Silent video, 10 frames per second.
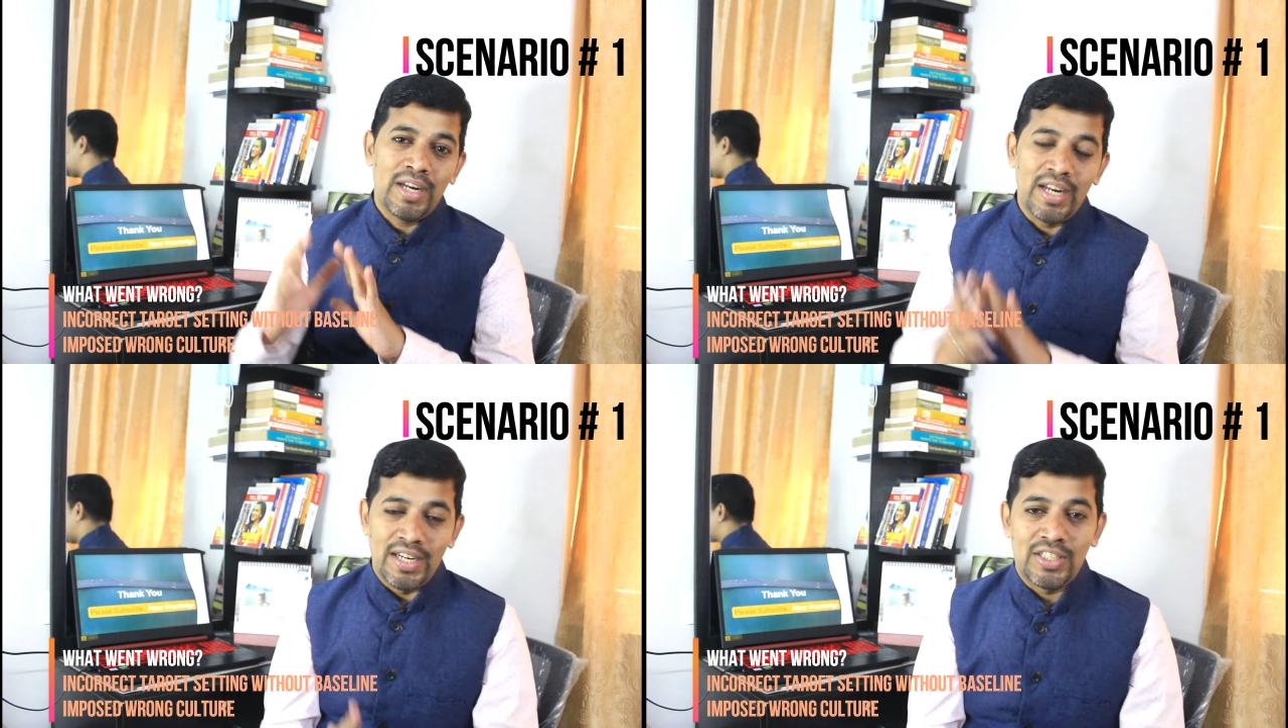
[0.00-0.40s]

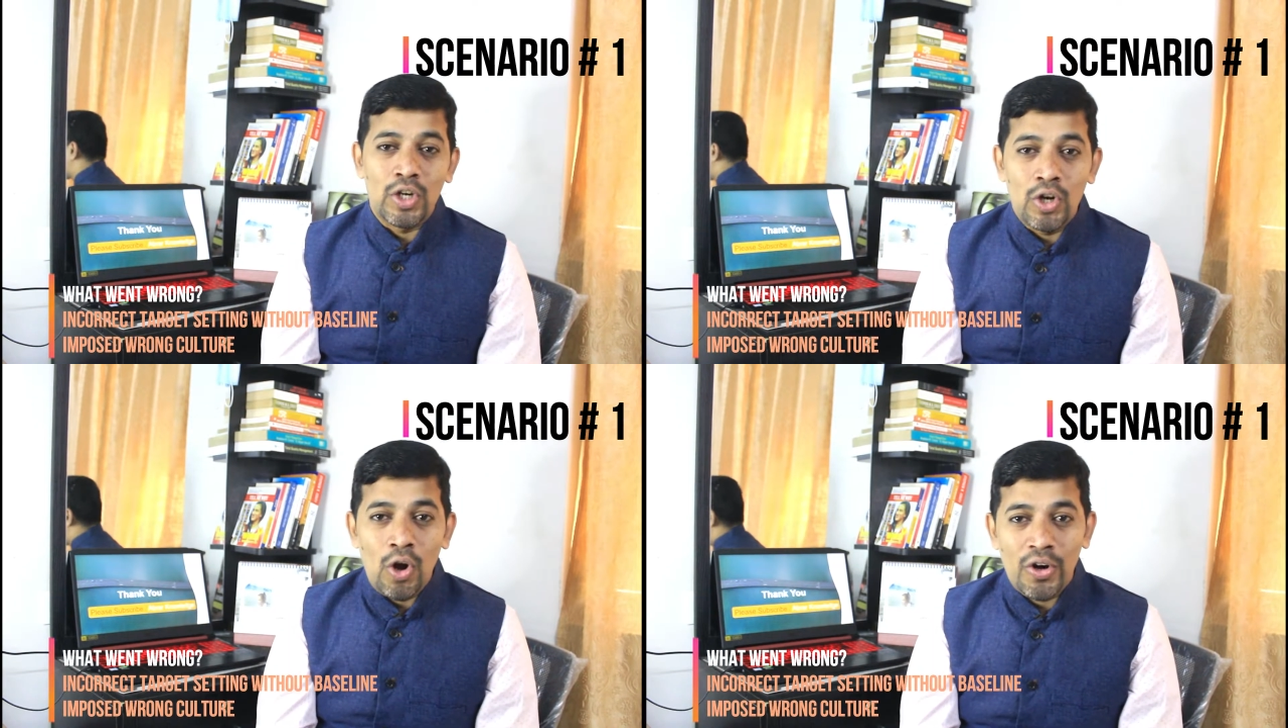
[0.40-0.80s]

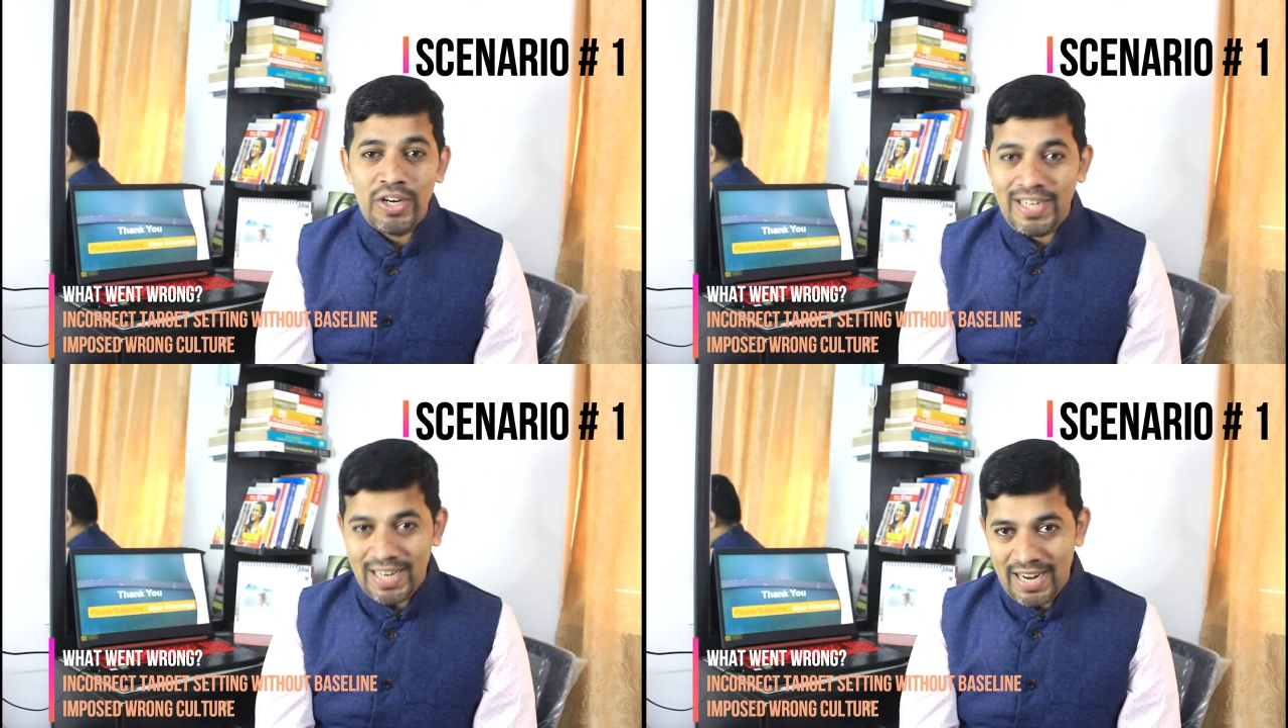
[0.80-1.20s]
is
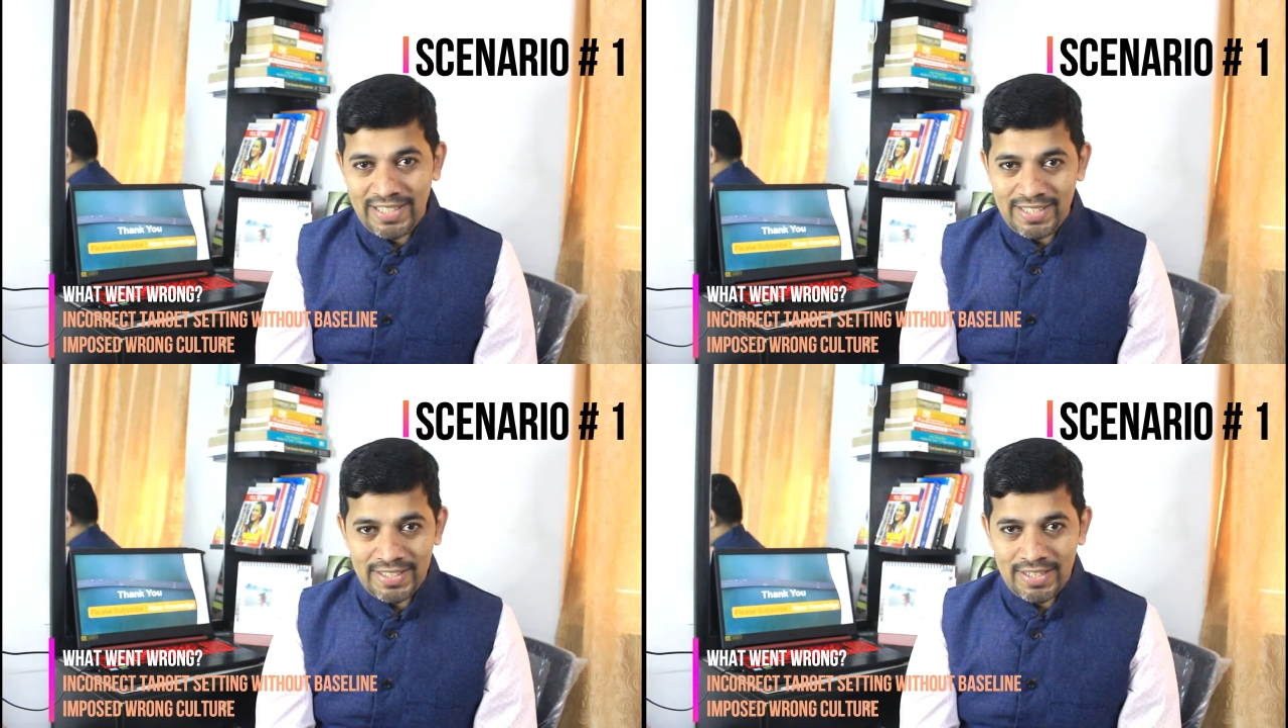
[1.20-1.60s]
not
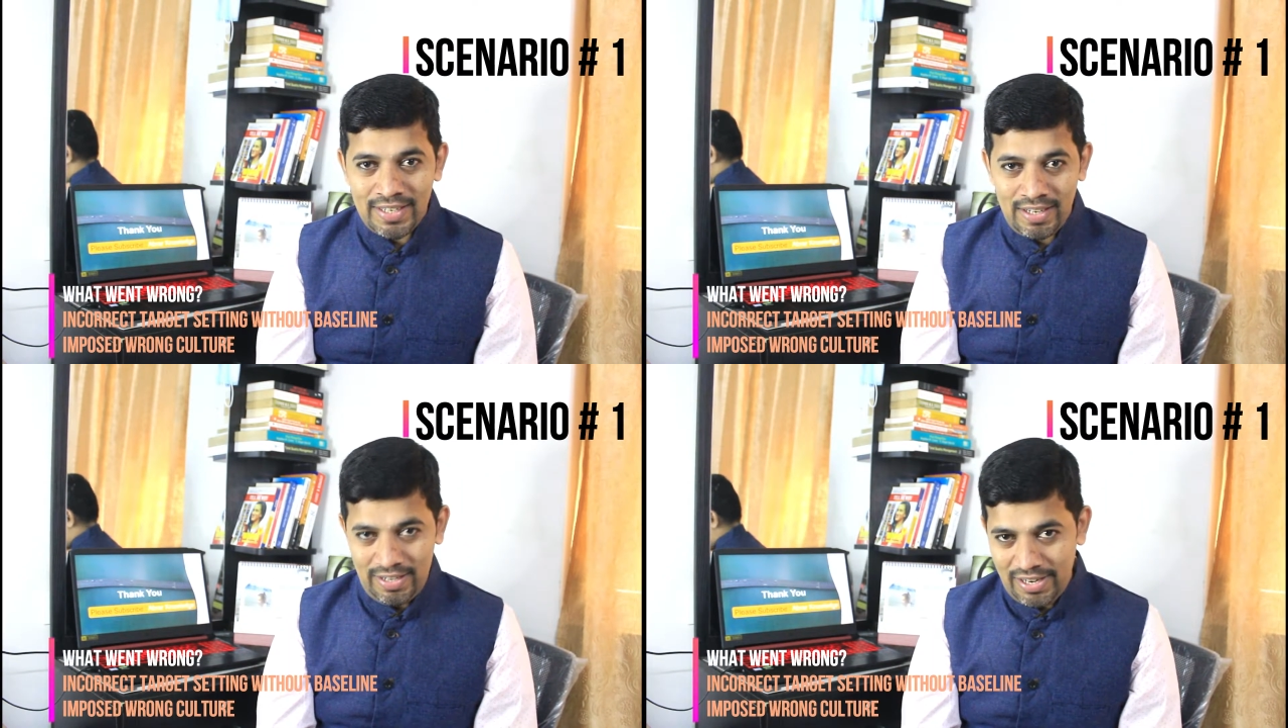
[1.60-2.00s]
delighted,
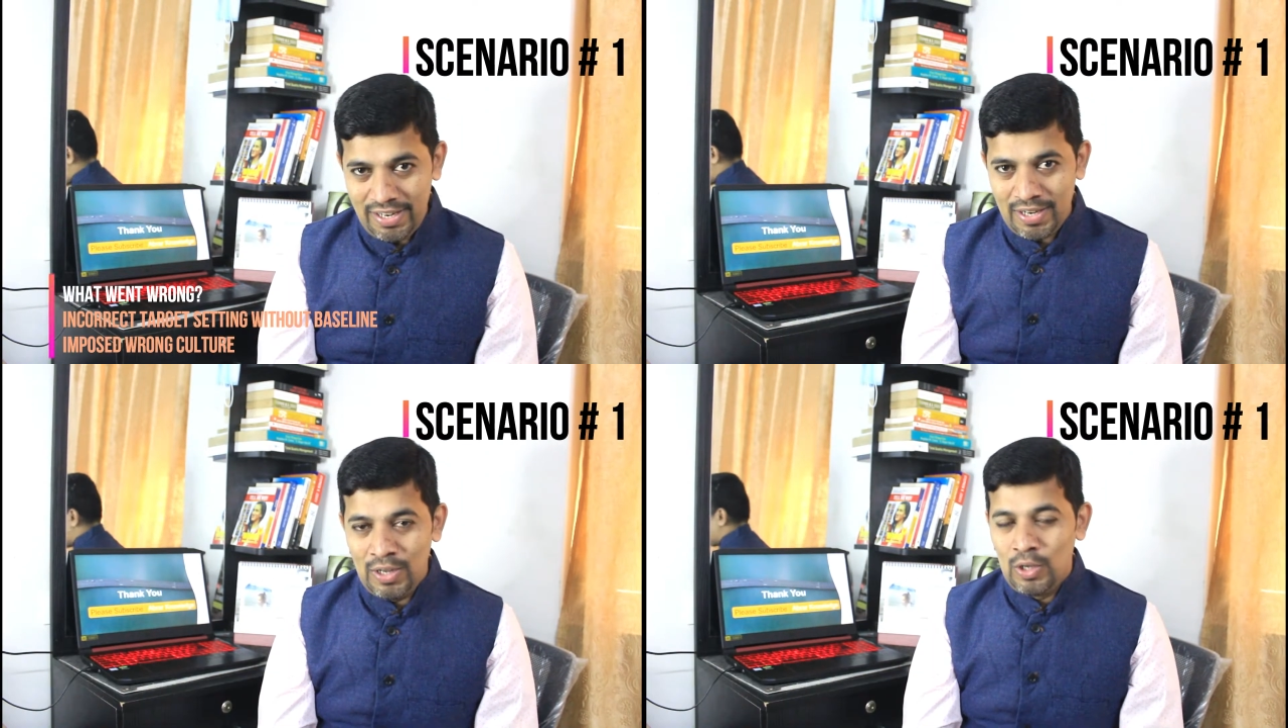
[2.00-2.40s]
right?